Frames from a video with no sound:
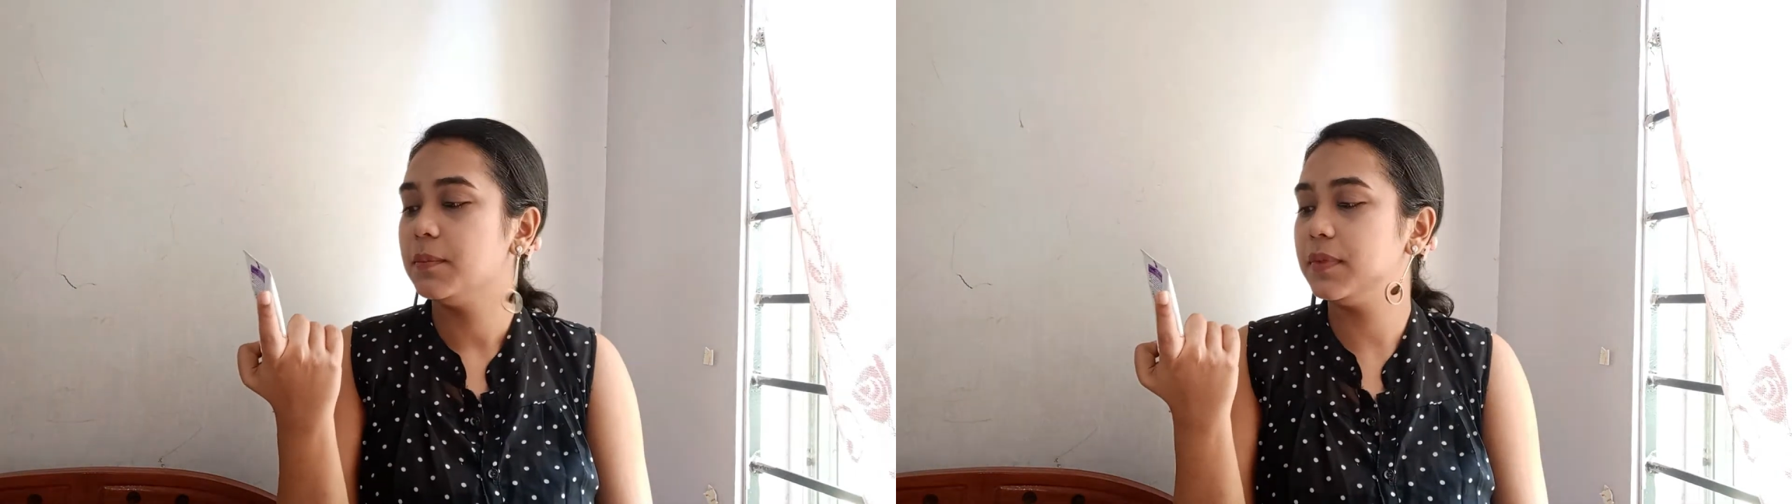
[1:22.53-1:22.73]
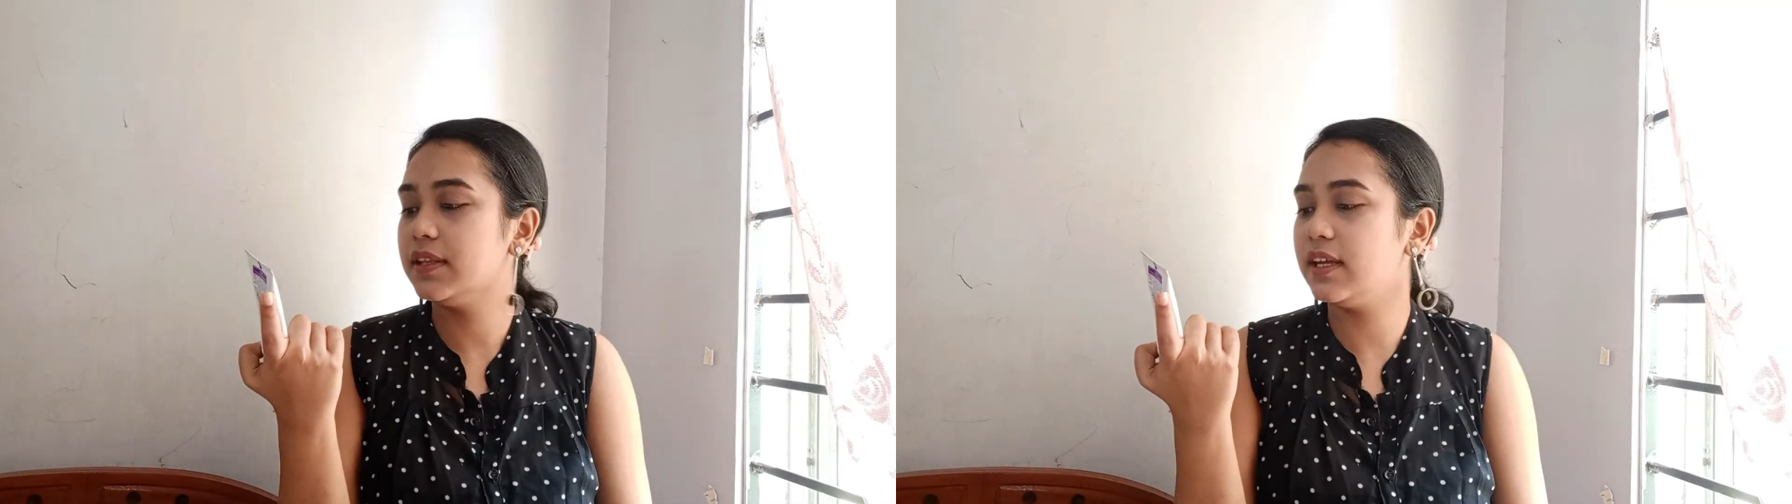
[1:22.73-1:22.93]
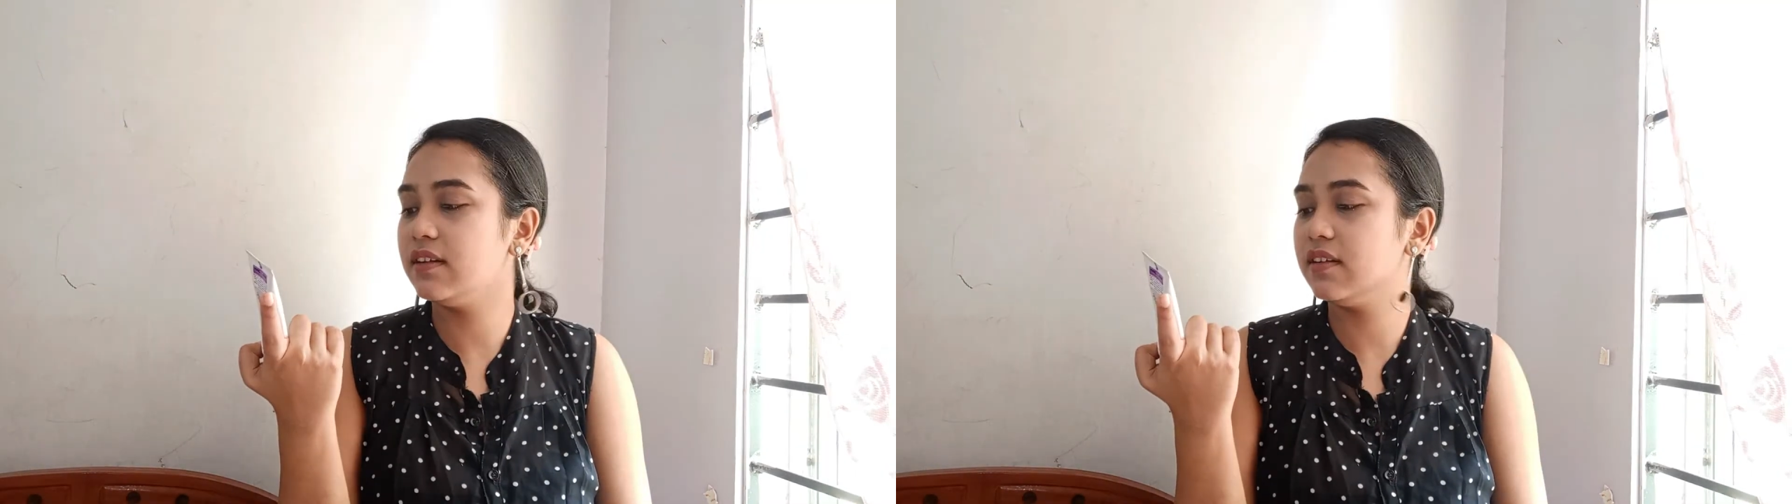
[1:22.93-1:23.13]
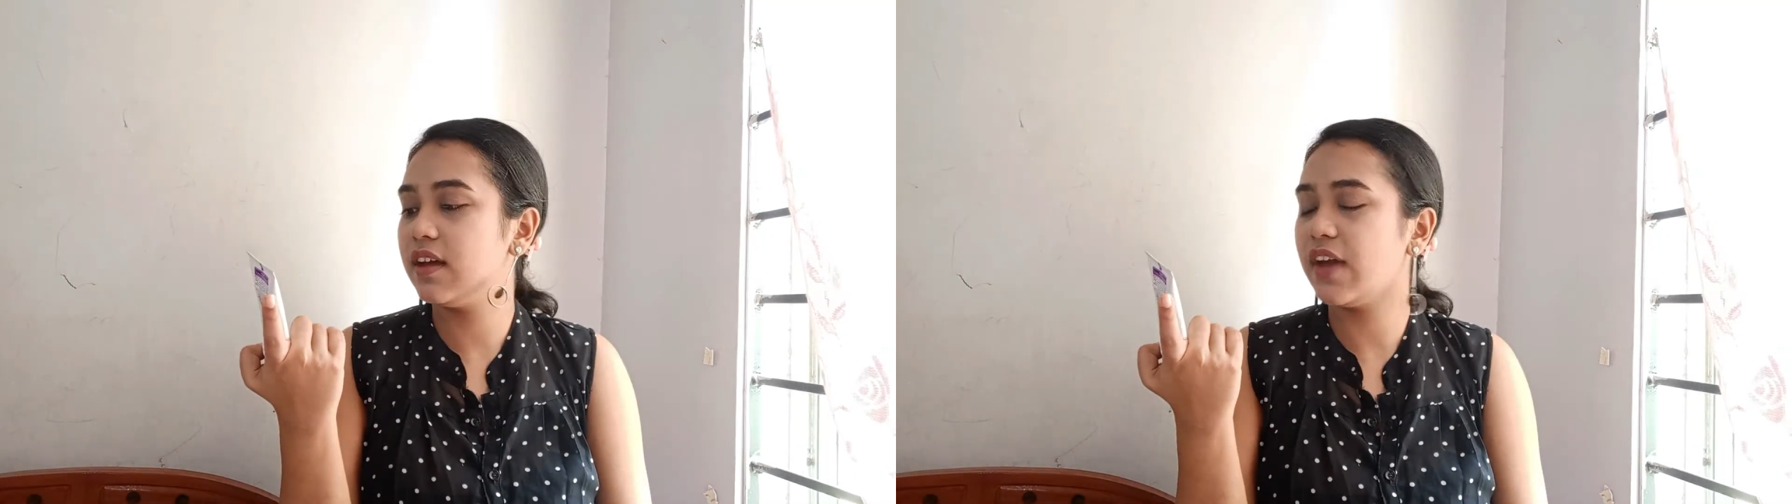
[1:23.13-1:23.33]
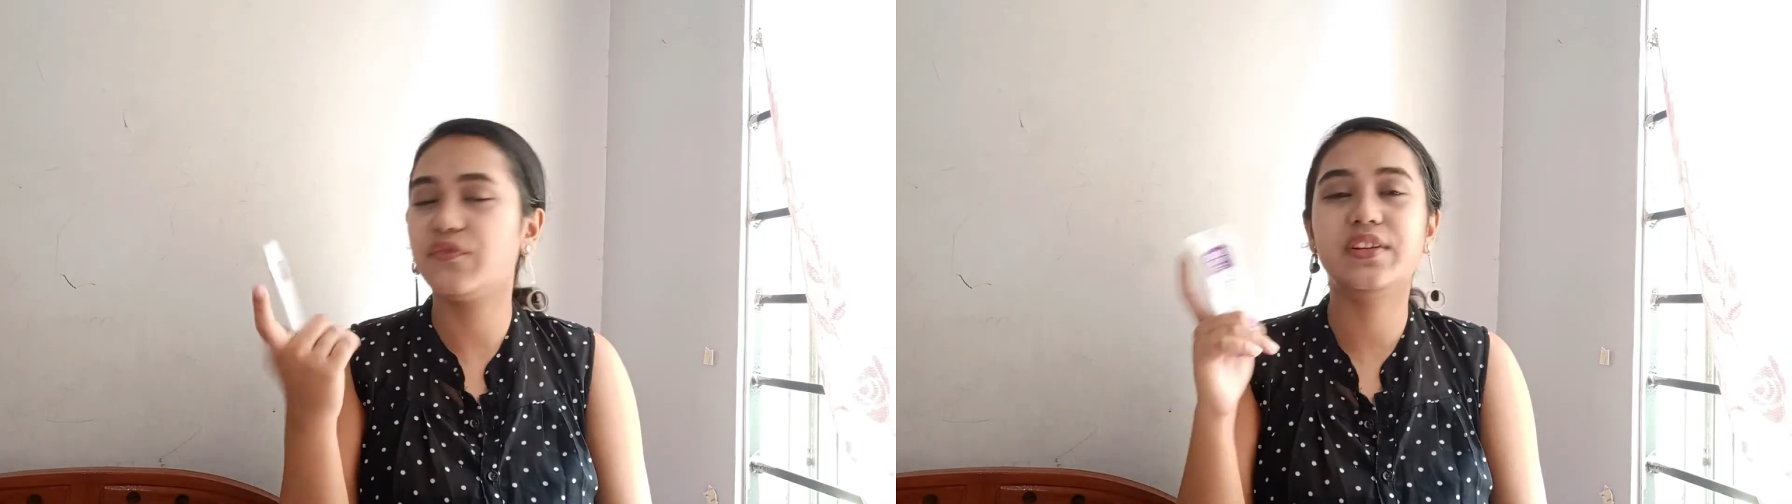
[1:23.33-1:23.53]
but then
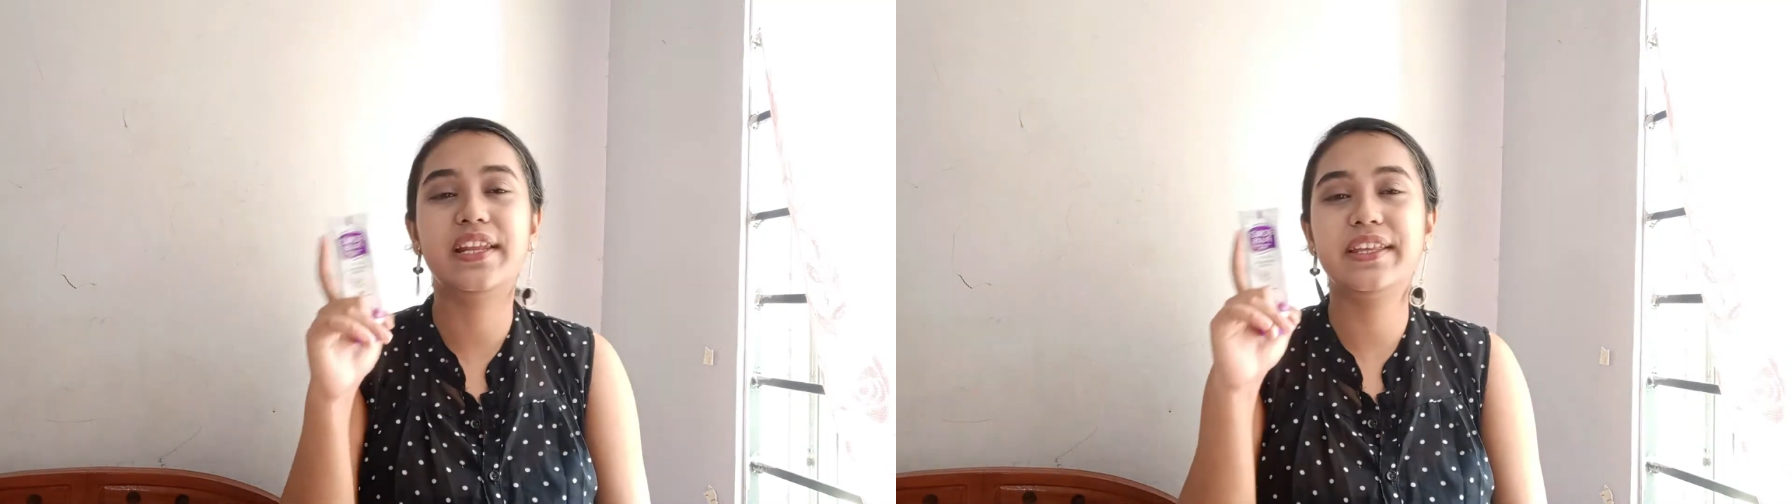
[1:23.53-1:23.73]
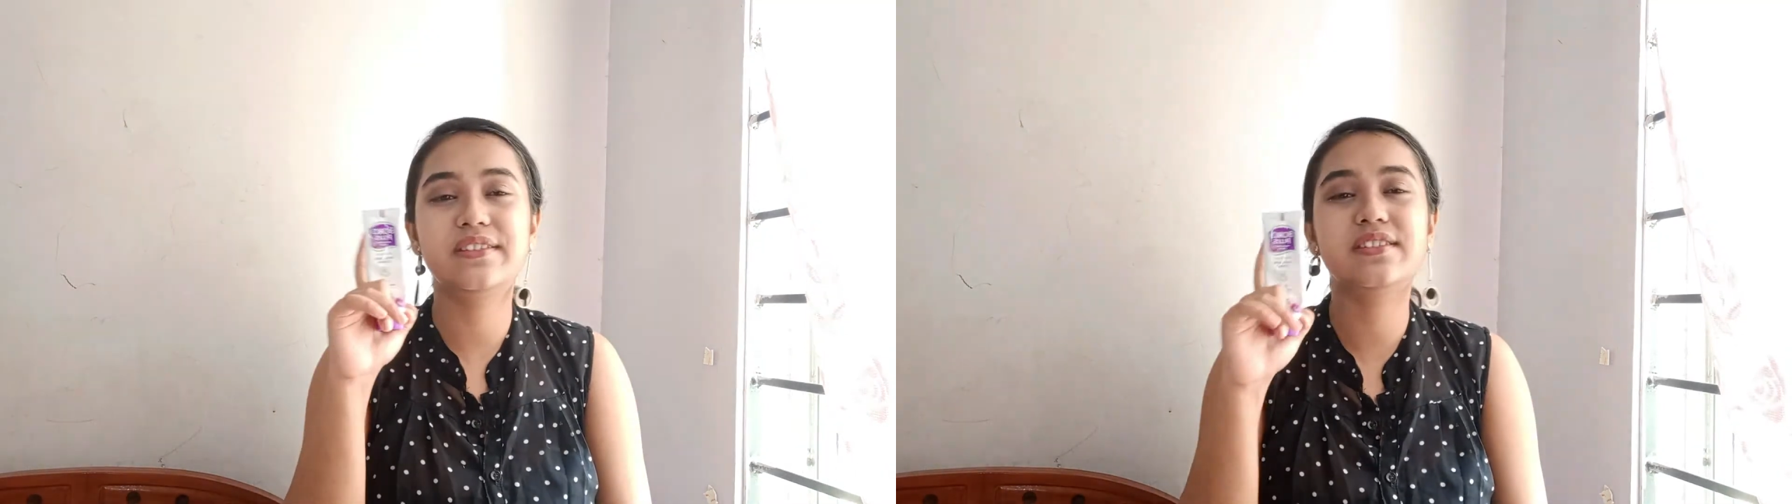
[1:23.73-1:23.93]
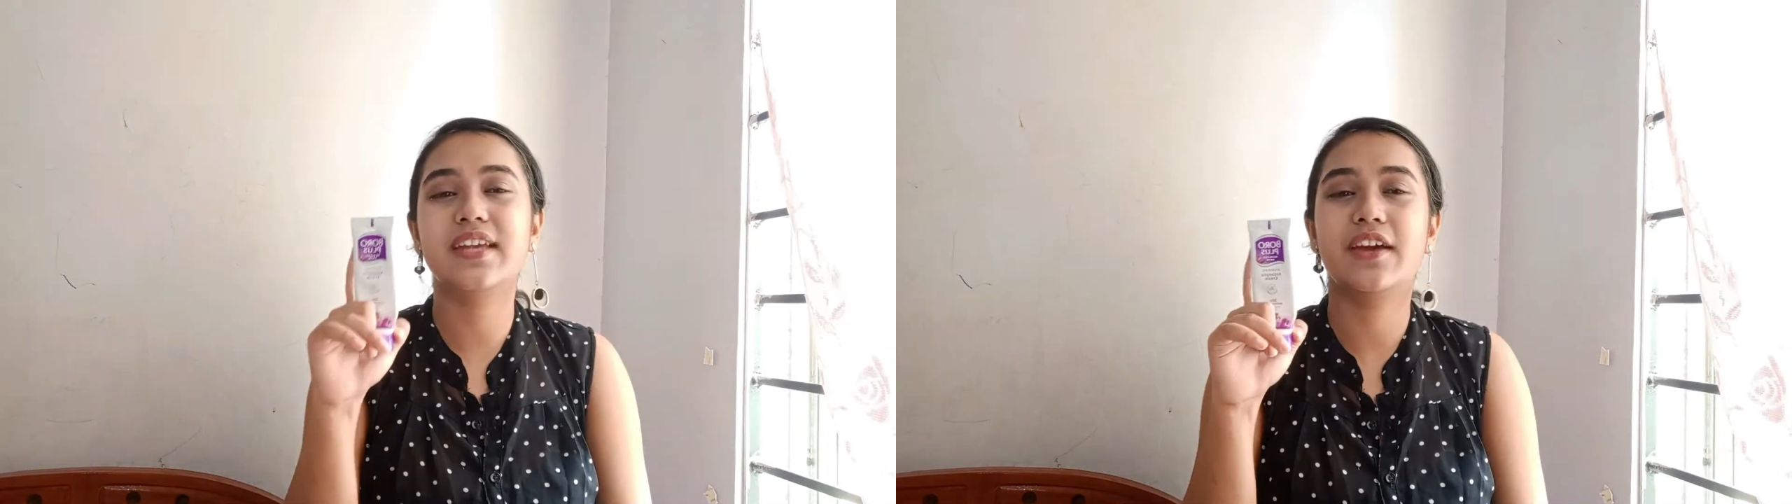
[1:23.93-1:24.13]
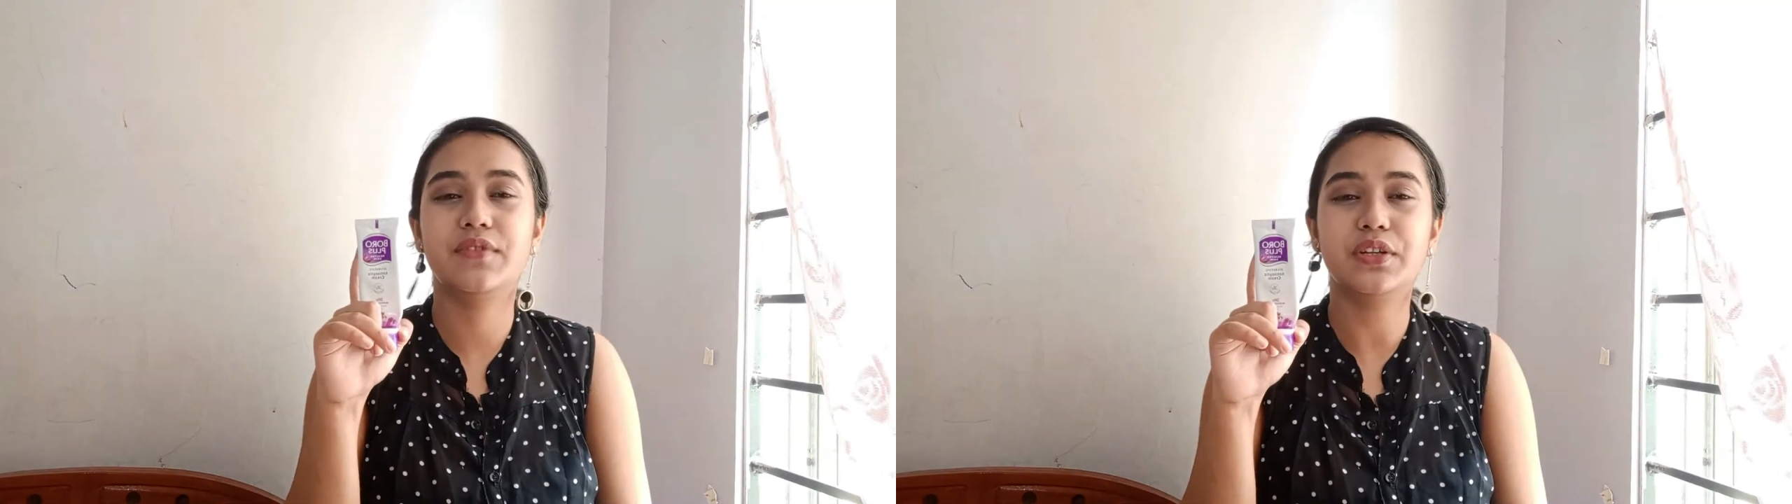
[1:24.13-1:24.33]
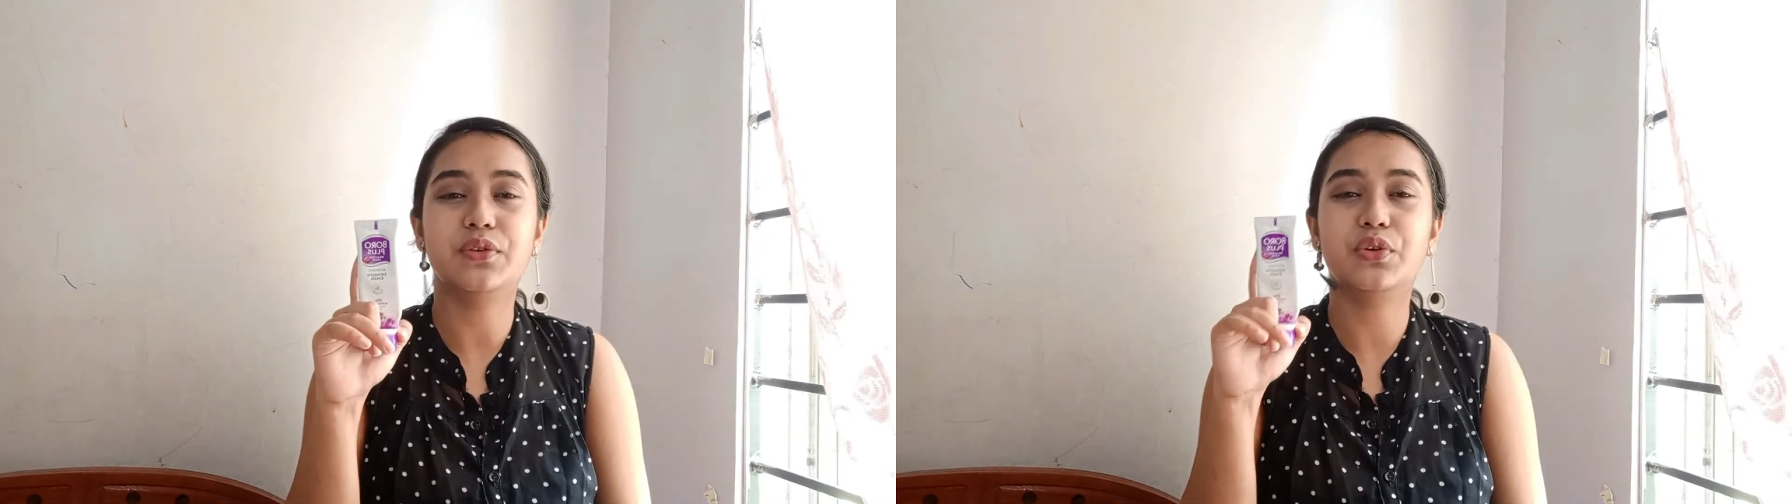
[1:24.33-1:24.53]
I feel like just have it, you know.